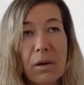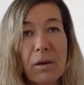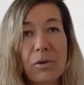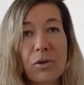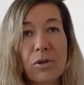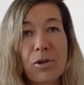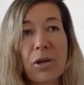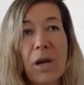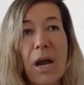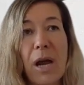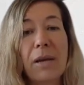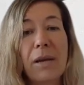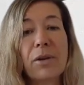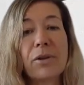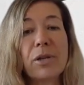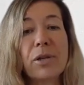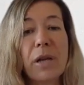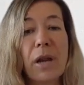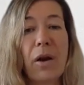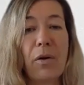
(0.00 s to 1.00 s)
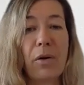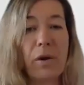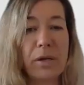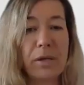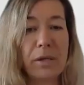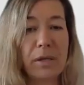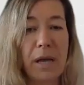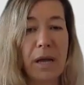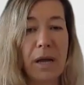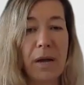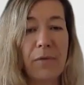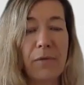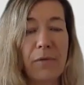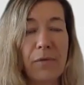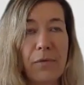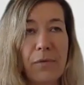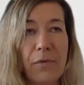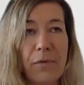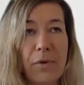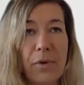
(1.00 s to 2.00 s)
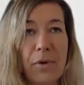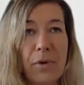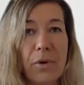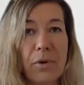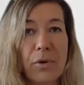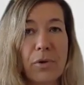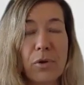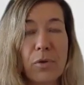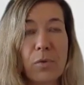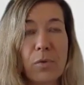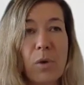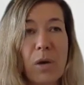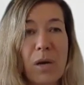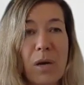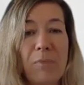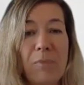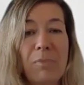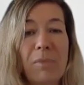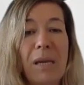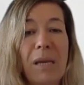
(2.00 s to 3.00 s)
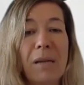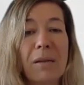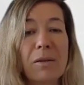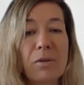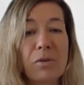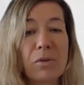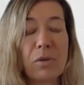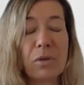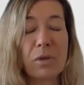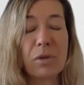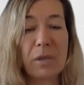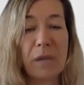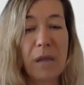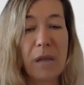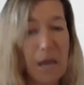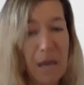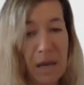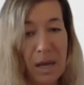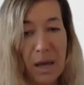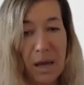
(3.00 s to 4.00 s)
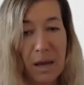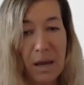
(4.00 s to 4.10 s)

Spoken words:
challenging ourselves to what it means to stay